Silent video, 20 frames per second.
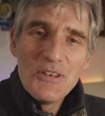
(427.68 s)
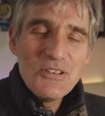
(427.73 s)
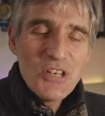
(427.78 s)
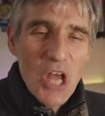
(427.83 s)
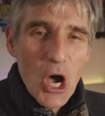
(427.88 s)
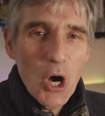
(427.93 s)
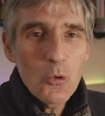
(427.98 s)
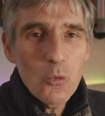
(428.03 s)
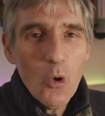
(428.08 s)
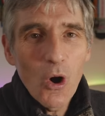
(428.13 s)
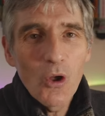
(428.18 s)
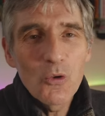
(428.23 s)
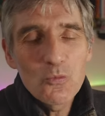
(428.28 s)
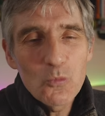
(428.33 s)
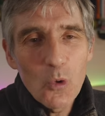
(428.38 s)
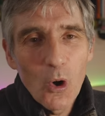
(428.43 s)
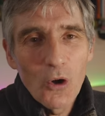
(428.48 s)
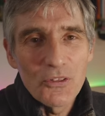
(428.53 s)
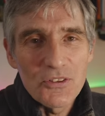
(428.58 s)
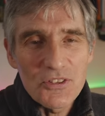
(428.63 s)
No one
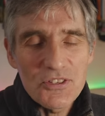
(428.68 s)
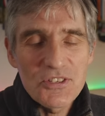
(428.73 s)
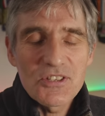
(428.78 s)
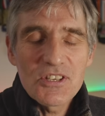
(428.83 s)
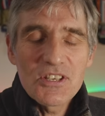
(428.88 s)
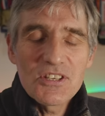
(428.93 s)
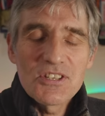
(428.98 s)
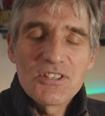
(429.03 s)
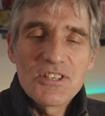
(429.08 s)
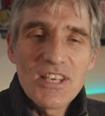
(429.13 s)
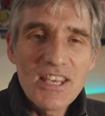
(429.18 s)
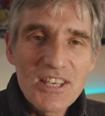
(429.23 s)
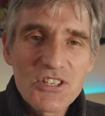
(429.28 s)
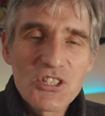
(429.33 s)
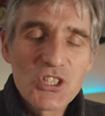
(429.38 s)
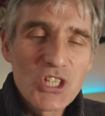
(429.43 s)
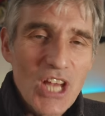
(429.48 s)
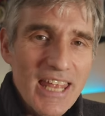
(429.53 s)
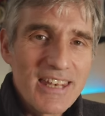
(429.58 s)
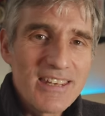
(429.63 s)
wants
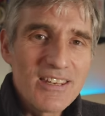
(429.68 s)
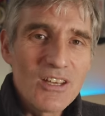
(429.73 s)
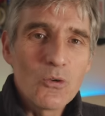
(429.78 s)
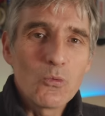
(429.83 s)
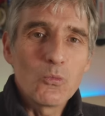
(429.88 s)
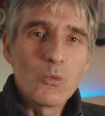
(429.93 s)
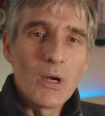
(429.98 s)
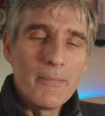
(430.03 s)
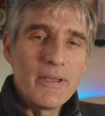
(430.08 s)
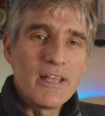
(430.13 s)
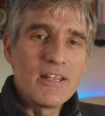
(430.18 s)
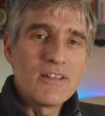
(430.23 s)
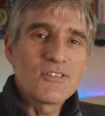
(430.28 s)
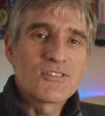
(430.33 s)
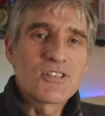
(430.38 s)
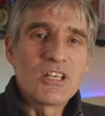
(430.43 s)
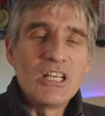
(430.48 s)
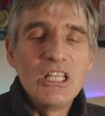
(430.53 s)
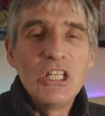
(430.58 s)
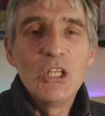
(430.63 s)
cisgender women
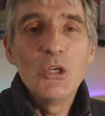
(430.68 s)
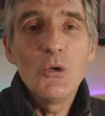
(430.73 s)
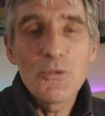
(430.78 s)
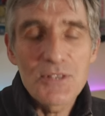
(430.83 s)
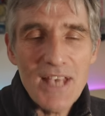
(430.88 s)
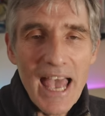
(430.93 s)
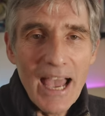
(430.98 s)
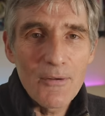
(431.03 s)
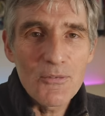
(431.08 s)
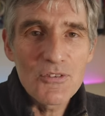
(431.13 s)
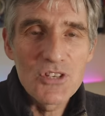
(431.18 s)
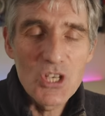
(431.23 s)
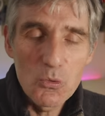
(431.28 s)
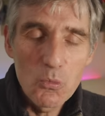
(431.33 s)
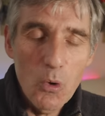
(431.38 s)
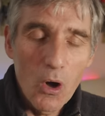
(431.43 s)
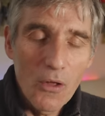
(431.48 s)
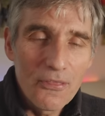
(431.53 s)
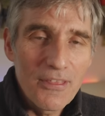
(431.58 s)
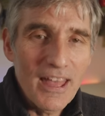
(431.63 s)
to lose out to
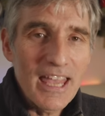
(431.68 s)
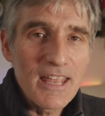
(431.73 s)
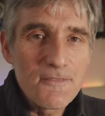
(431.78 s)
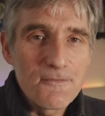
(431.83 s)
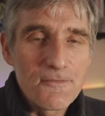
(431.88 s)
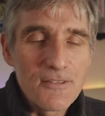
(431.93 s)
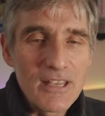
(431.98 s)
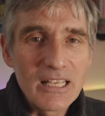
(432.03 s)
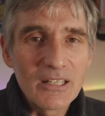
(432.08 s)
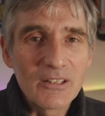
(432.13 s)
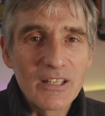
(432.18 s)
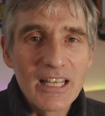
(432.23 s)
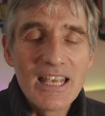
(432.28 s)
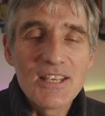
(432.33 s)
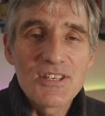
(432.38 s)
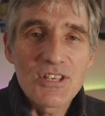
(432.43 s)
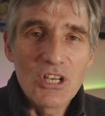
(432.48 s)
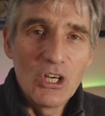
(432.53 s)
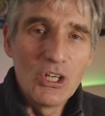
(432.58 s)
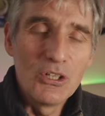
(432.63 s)
what they feel
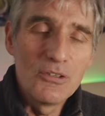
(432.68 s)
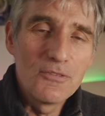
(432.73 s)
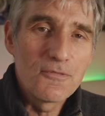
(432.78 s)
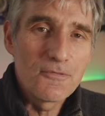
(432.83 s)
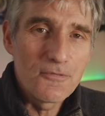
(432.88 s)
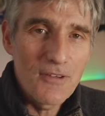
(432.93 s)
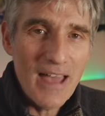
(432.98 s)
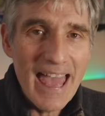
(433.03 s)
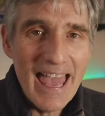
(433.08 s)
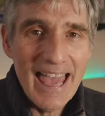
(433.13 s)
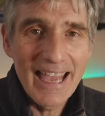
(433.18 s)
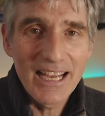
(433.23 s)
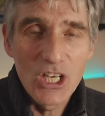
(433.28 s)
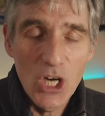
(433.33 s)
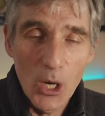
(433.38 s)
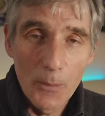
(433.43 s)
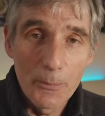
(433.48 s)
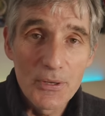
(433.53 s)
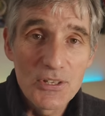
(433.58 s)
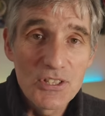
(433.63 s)
is unfair
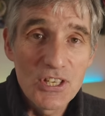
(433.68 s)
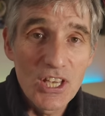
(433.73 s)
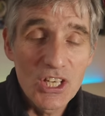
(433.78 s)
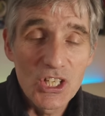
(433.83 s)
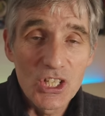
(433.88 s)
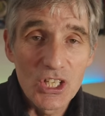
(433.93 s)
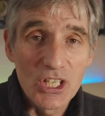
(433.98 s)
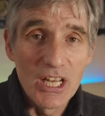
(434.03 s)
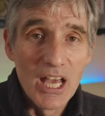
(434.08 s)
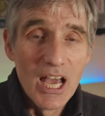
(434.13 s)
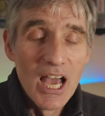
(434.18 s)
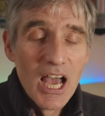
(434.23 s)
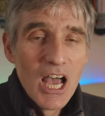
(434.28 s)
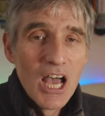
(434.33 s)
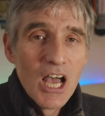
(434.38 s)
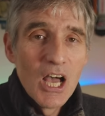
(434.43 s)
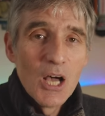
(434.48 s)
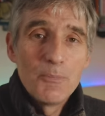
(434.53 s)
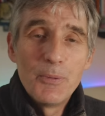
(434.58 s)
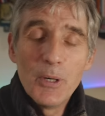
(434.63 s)
competition.
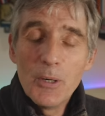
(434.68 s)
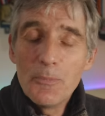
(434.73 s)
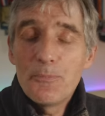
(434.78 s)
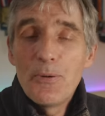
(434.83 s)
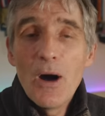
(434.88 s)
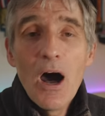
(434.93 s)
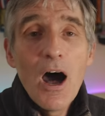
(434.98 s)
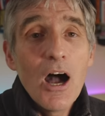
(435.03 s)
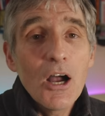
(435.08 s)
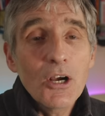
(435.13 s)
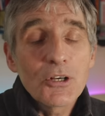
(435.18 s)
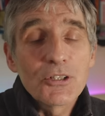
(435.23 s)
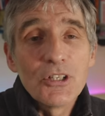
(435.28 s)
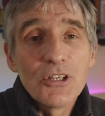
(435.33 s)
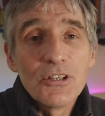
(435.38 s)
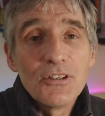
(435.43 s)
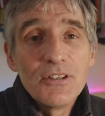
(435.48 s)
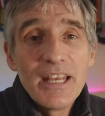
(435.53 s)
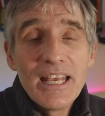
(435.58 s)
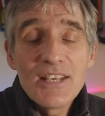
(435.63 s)
But
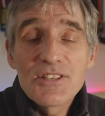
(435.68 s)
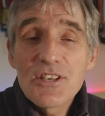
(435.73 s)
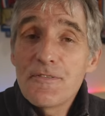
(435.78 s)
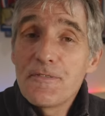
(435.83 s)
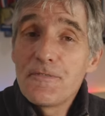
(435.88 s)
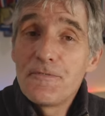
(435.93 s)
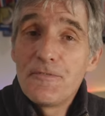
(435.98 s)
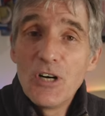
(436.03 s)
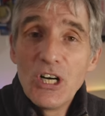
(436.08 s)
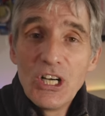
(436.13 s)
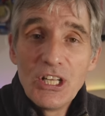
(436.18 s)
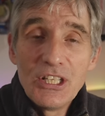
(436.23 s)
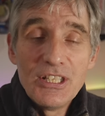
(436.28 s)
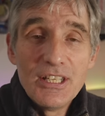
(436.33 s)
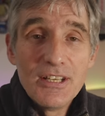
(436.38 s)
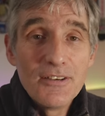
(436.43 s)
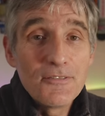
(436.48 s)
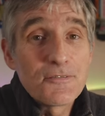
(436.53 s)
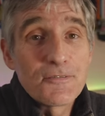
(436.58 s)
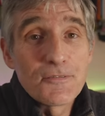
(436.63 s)
Parkrun is a
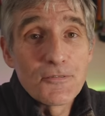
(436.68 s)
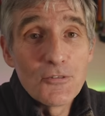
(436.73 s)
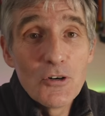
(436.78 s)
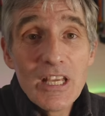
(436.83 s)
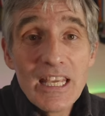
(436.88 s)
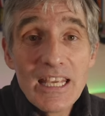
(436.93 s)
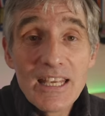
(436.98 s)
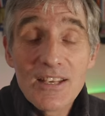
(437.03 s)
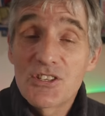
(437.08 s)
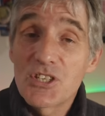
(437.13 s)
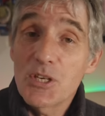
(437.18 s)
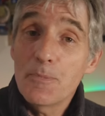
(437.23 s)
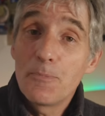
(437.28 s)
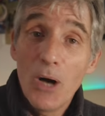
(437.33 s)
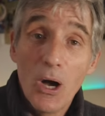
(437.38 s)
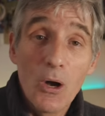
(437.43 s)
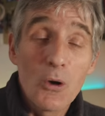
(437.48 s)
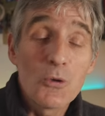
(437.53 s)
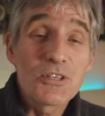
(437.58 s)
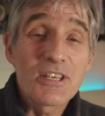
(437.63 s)
fun, free,
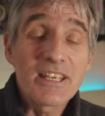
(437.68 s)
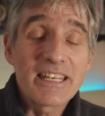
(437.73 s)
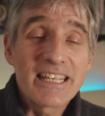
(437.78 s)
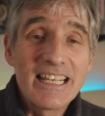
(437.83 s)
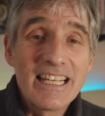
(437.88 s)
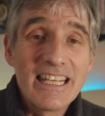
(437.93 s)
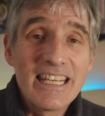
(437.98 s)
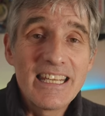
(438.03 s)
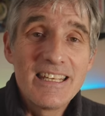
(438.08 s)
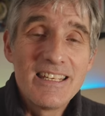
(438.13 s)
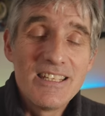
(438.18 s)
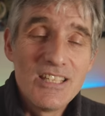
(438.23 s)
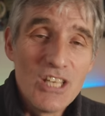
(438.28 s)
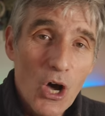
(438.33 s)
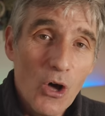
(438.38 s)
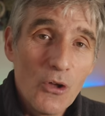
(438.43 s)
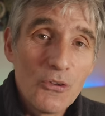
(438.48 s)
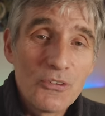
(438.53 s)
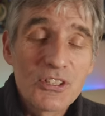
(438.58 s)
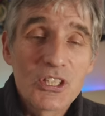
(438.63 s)
supposedly
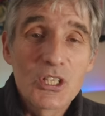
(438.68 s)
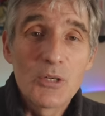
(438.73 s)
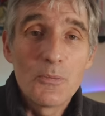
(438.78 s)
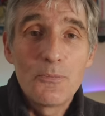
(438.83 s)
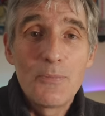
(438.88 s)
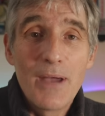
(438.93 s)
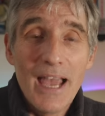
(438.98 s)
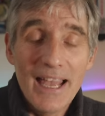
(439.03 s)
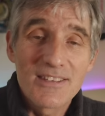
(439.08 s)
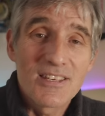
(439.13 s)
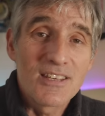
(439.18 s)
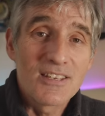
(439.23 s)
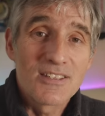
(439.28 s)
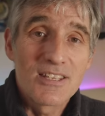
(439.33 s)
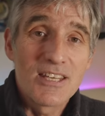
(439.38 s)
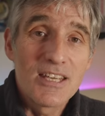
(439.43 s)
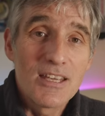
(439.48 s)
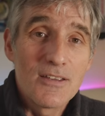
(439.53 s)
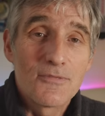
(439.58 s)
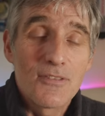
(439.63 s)

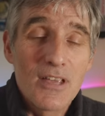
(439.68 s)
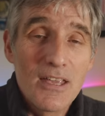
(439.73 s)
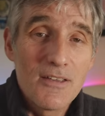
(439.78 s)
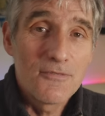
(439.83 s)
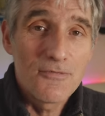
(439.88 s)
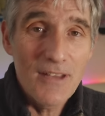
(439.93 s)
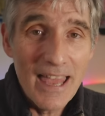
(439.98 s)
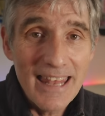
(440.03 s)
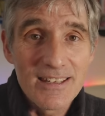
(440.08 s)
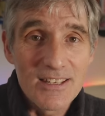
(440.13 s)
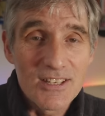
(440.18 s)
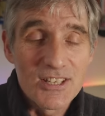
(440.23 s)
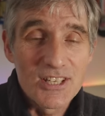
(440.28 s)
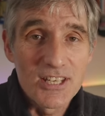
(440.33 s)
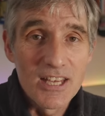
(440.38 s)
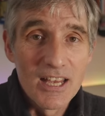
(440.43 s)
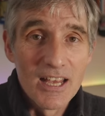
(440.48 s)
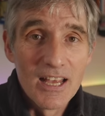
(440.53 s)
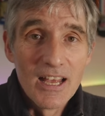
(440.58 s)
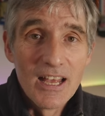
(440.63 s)
non-competitive
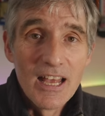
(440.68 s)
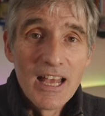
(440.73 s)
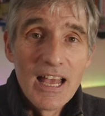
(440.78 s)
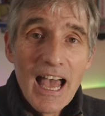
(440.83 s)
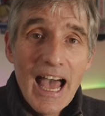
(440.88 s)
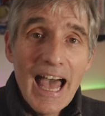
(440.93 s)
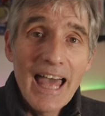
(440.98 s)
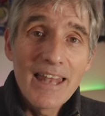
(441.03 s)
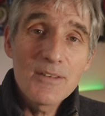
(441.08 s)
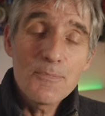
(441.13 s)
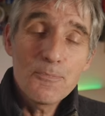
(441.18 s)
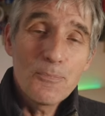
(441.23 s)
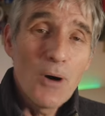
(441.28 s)
event, and